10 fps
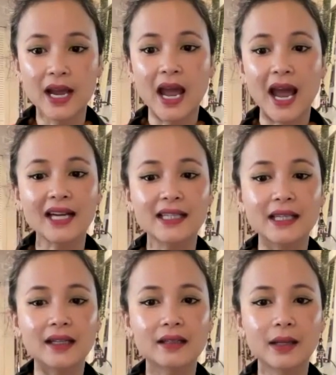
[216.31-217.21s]
acting
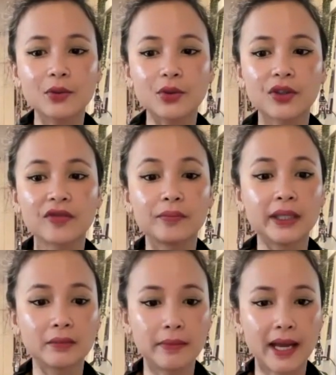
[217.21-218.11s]
as some sort of
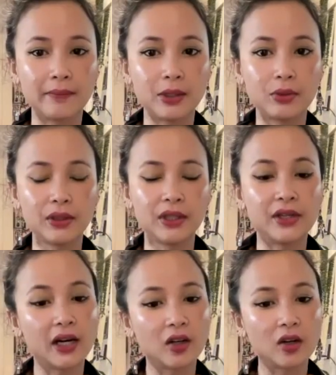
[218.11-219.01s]
middleman between the
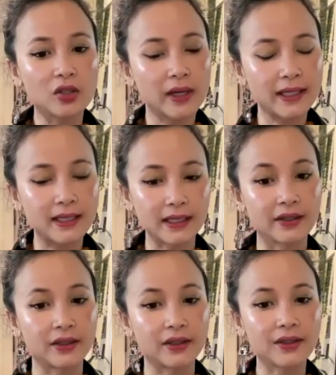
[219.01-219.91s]
Darlong
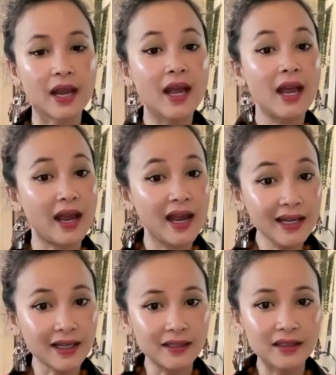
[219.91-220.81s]
translators
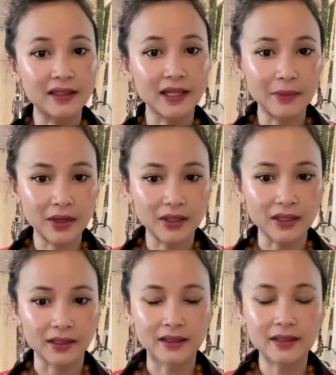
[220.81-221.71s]
and the
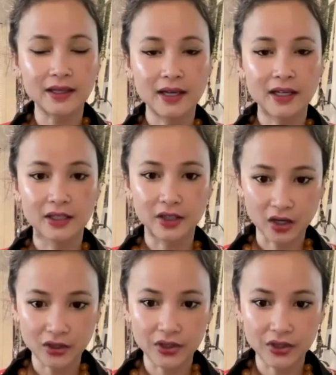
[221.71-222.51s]
Americans Dr.